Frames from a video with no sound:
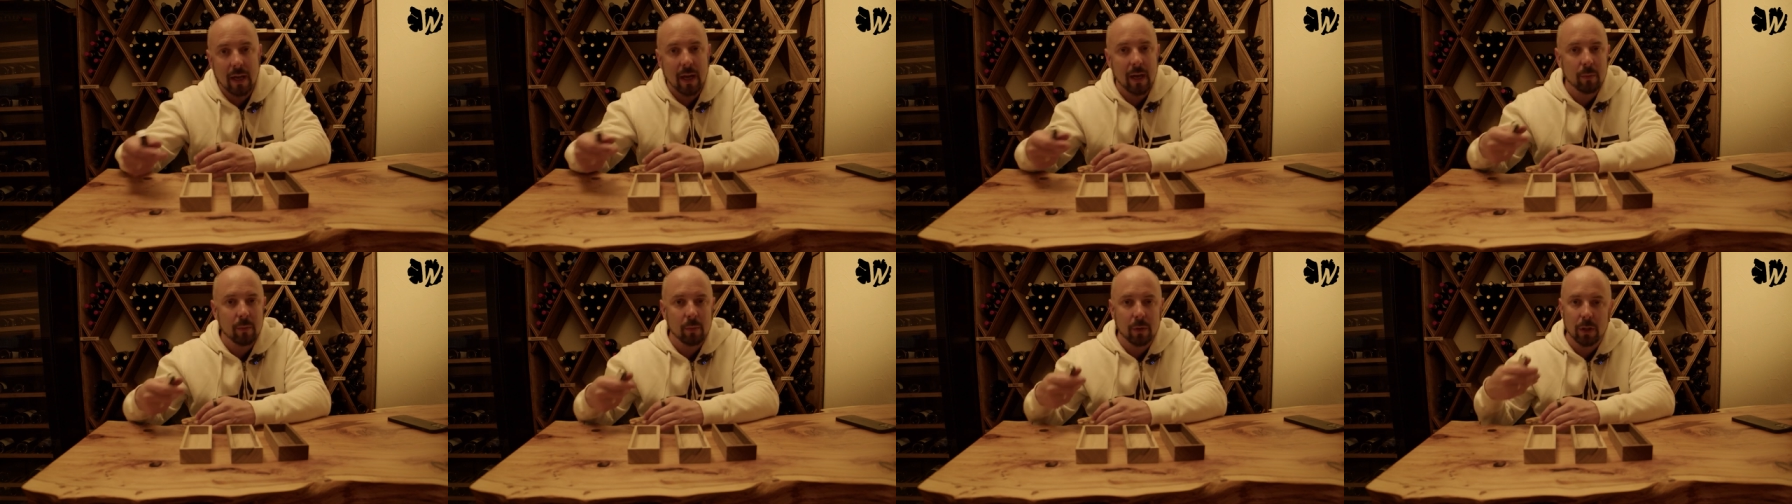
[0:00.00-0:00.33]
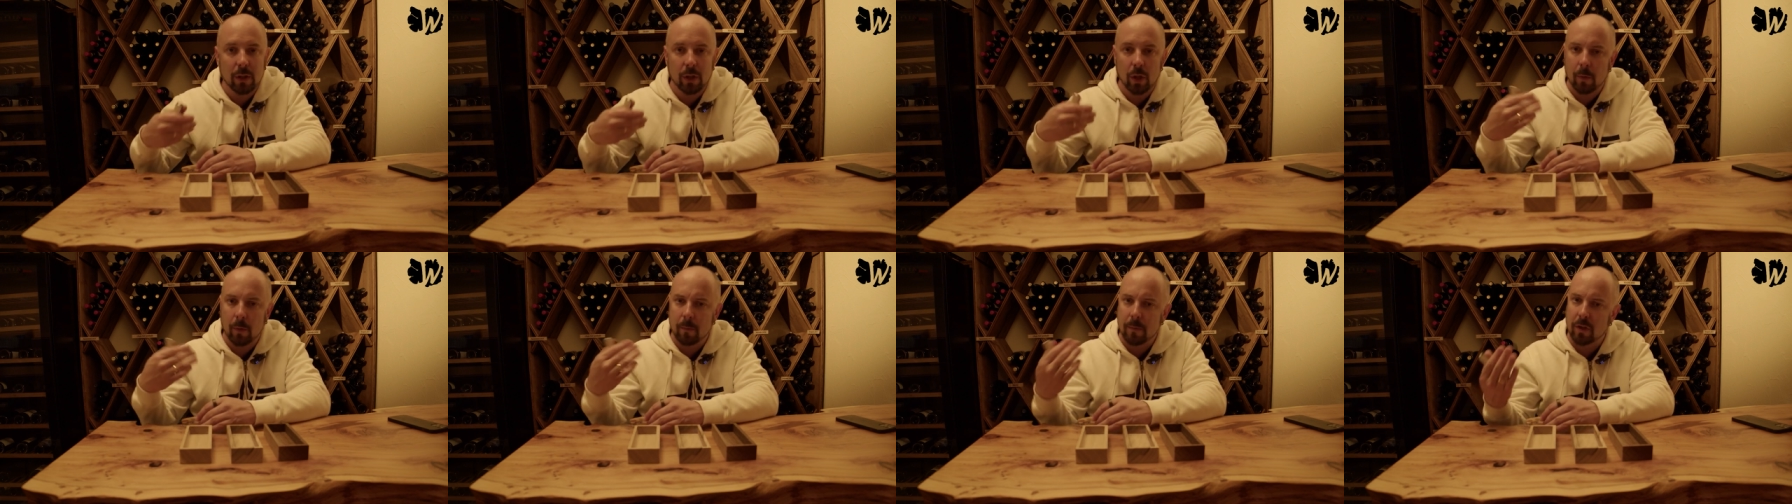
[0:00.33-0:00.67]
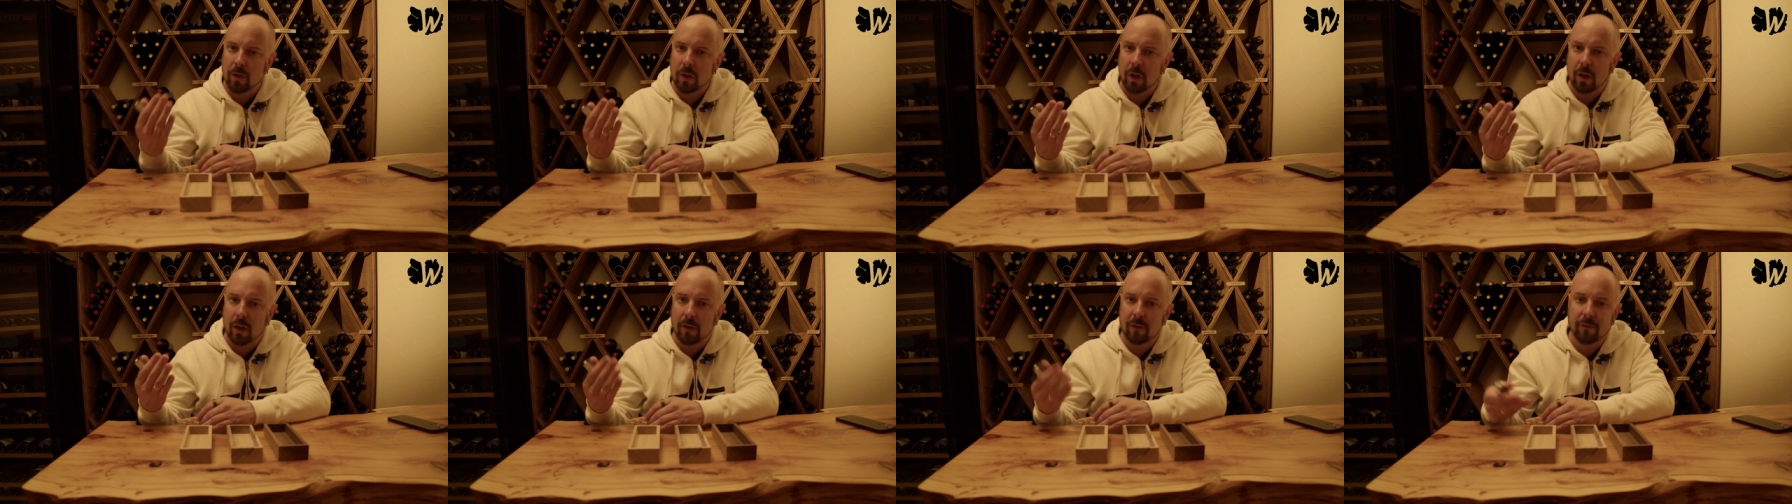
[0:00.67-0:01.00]
I will
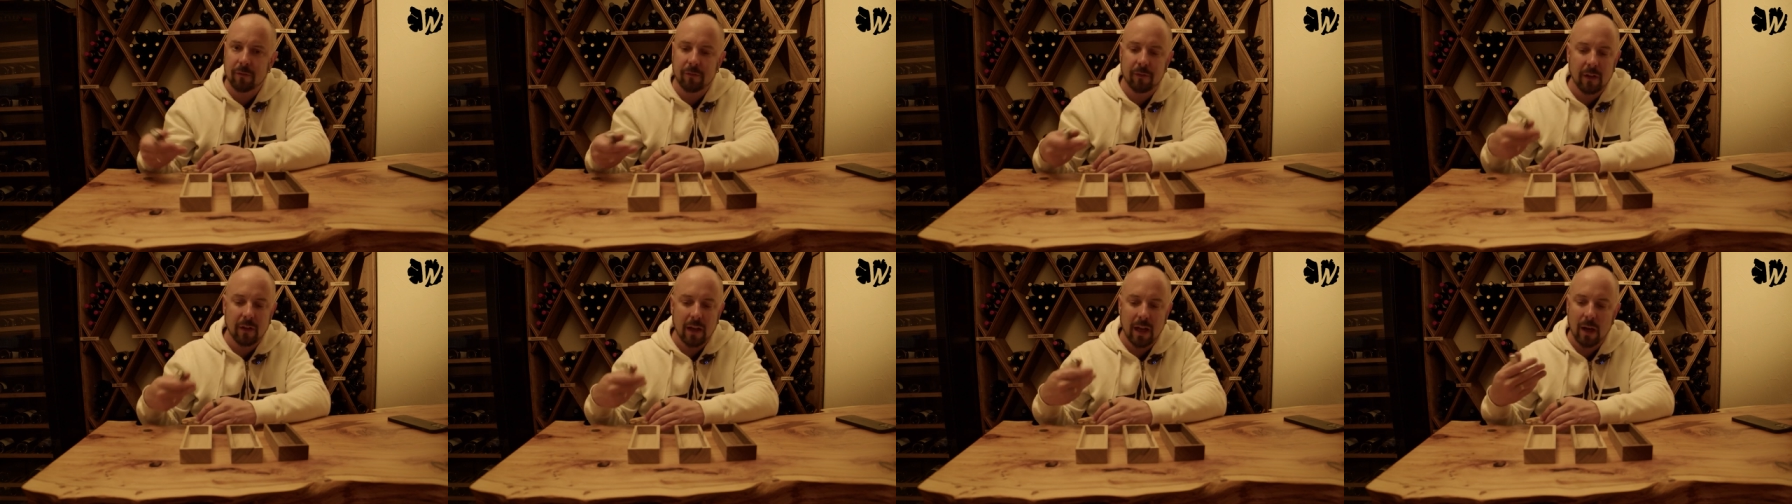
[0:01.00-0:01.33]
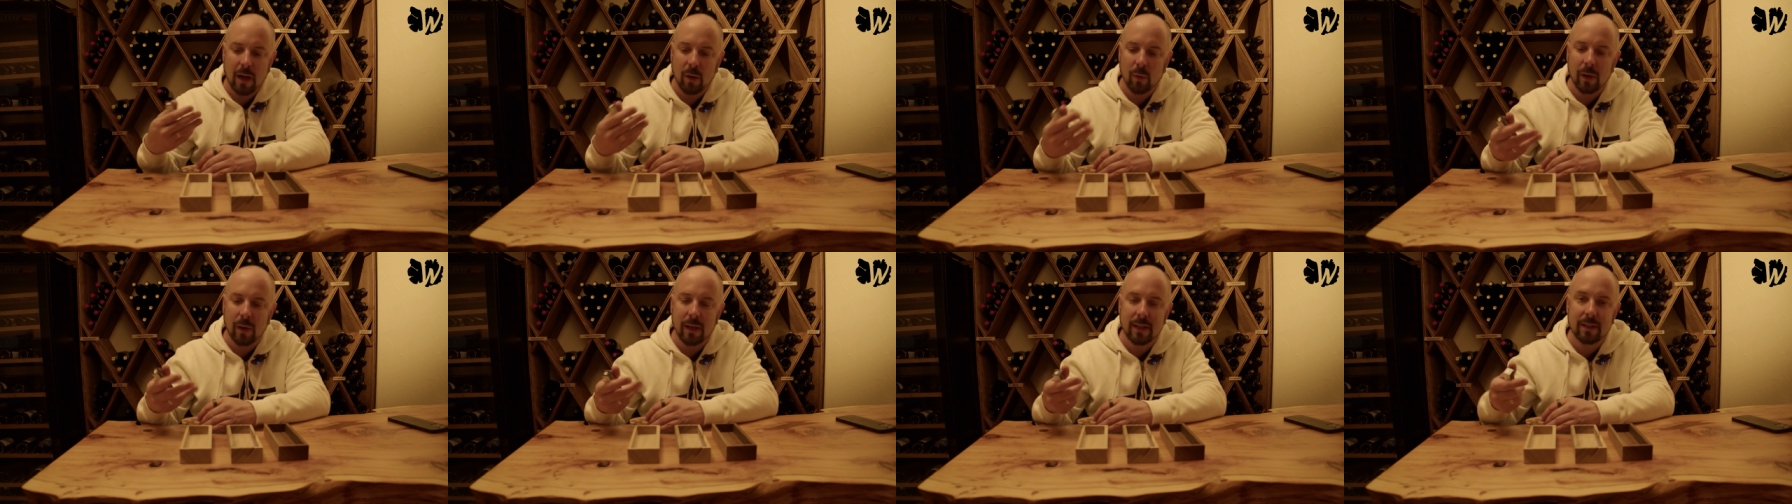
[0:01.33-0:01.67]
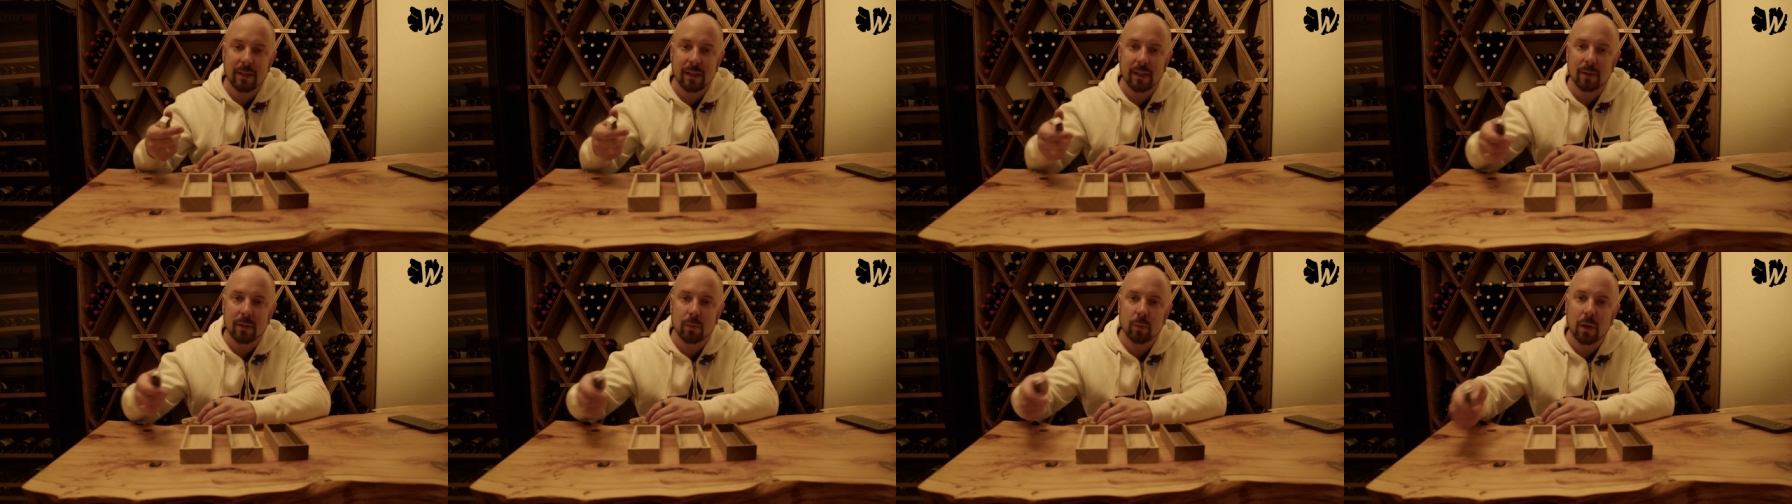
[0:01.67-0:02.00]
observe how
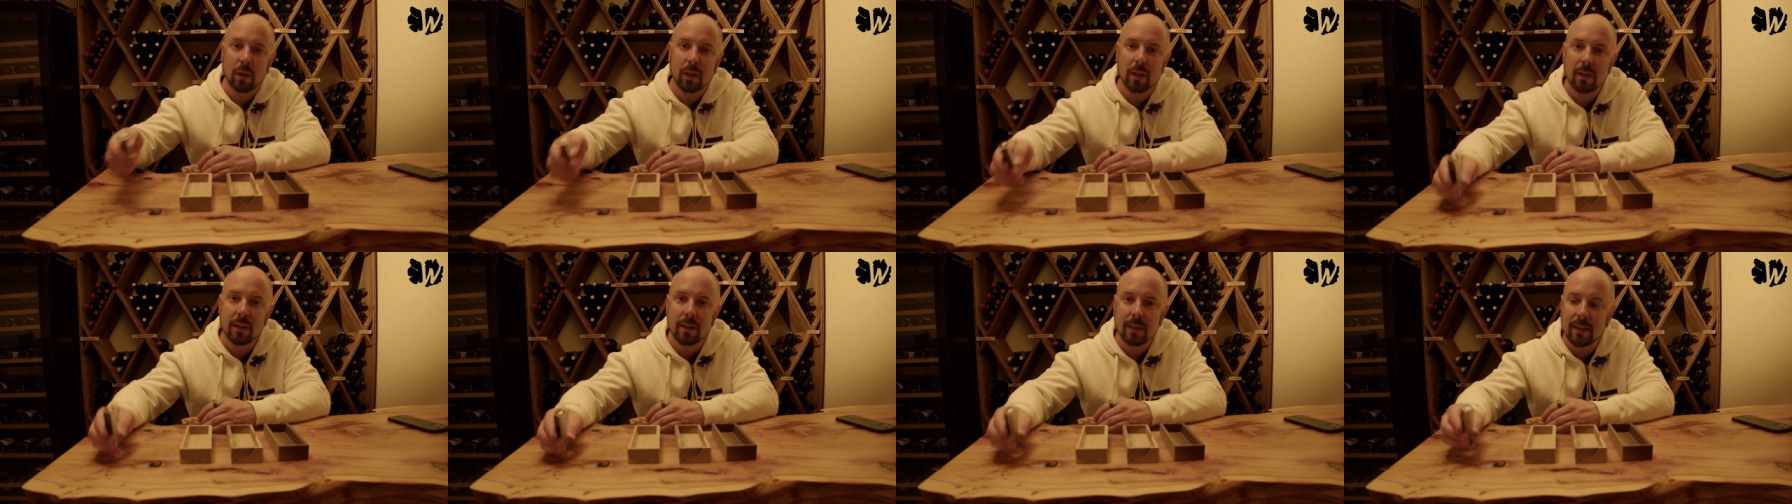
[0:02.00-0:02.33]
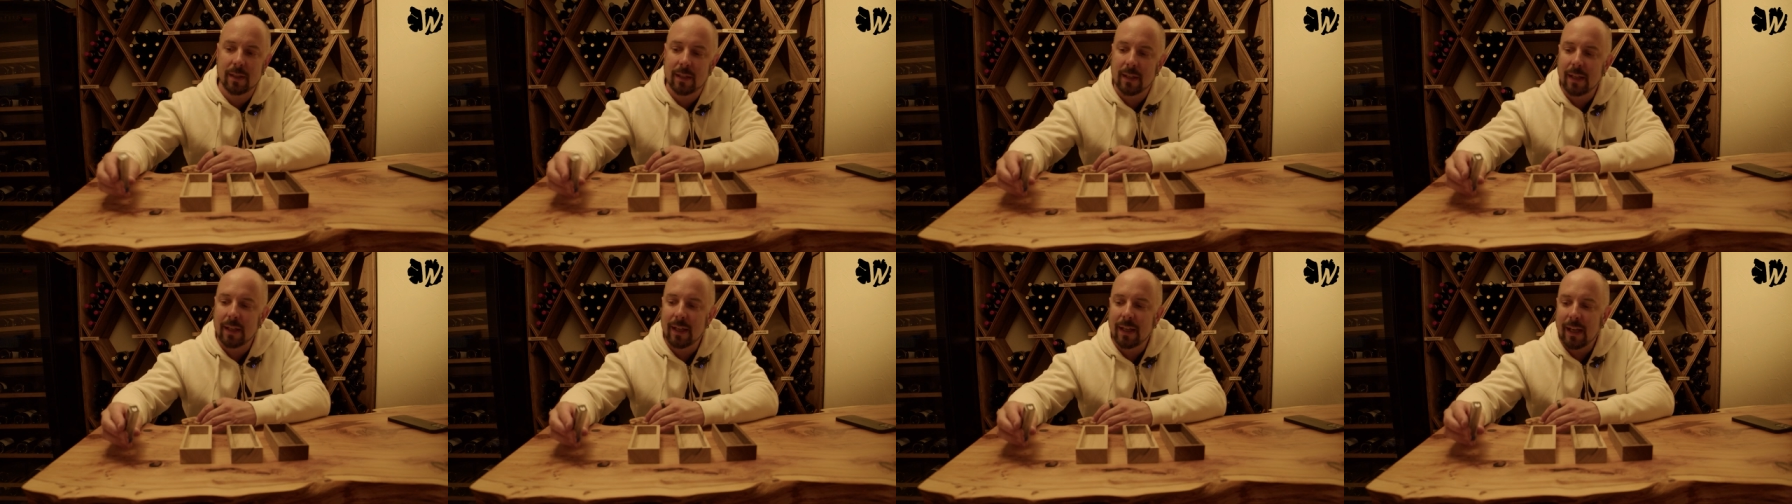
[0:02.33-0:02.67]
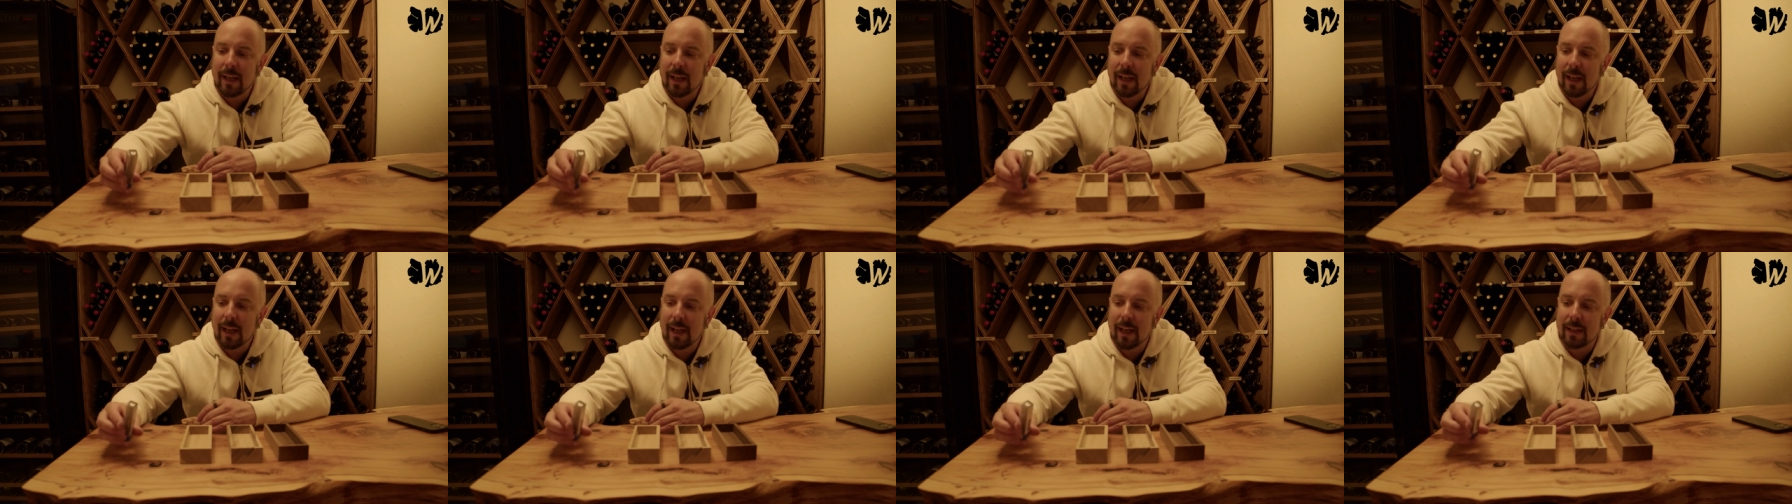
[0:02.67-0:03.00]
easy it was
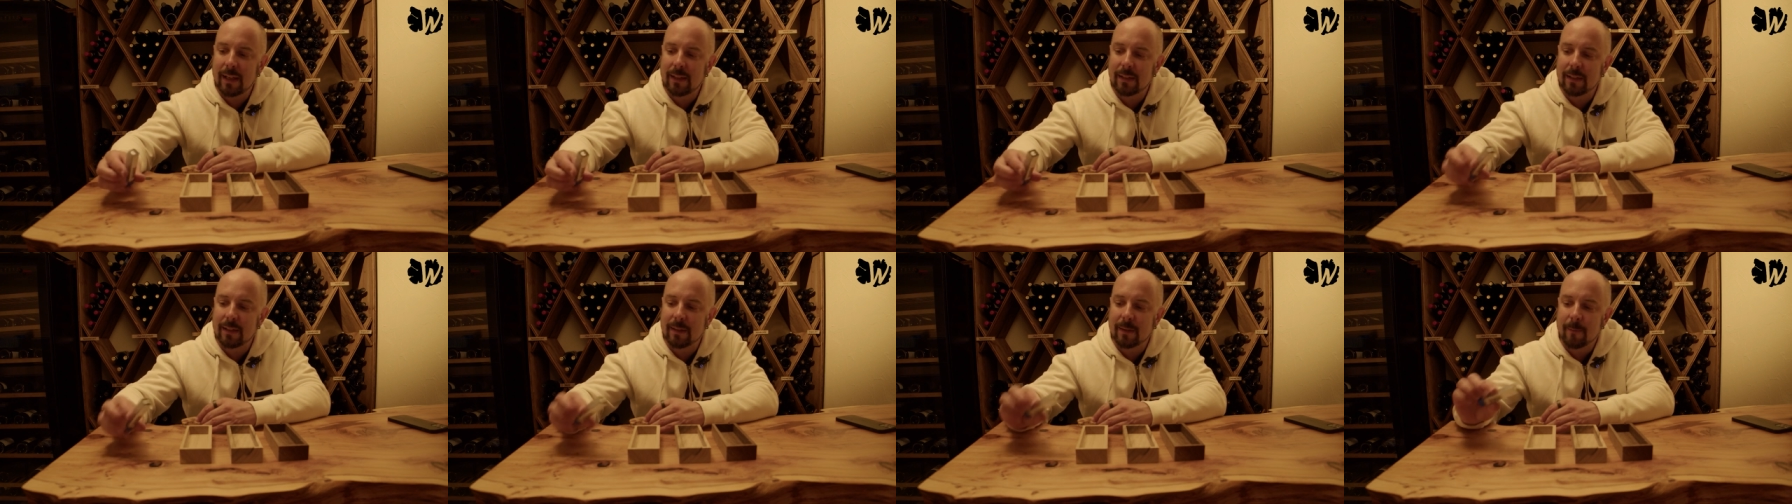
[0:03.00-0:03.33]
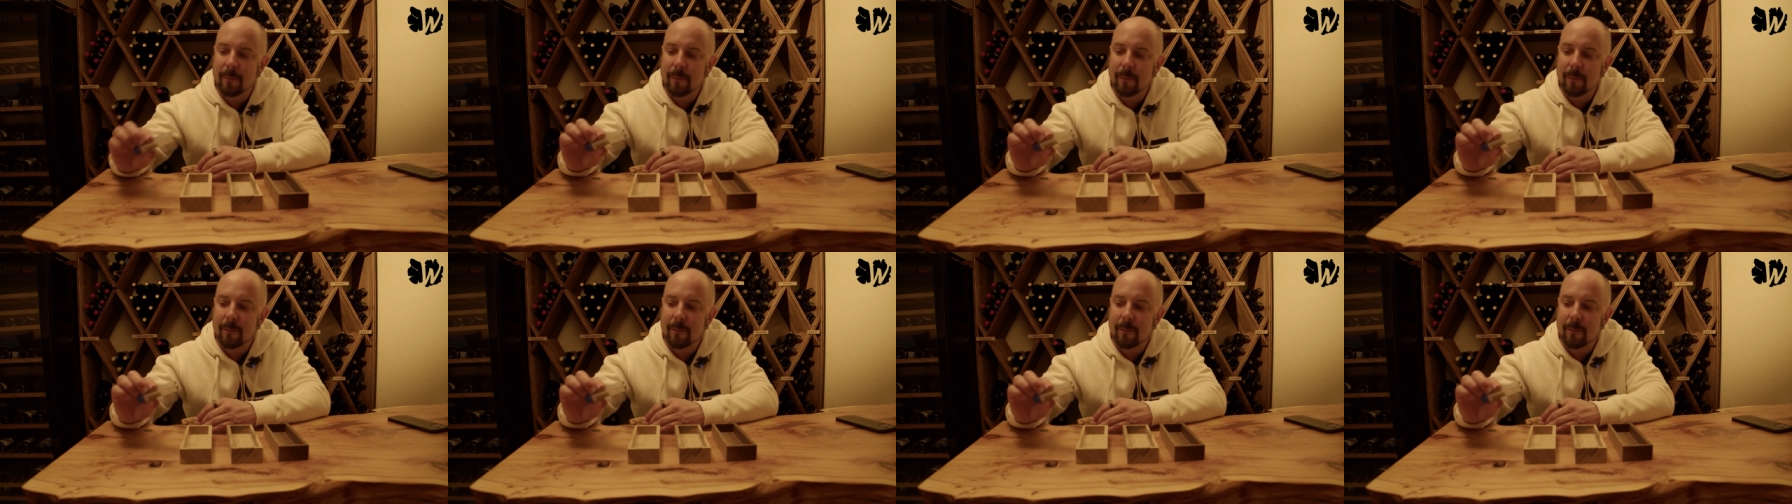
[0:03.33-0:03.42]
and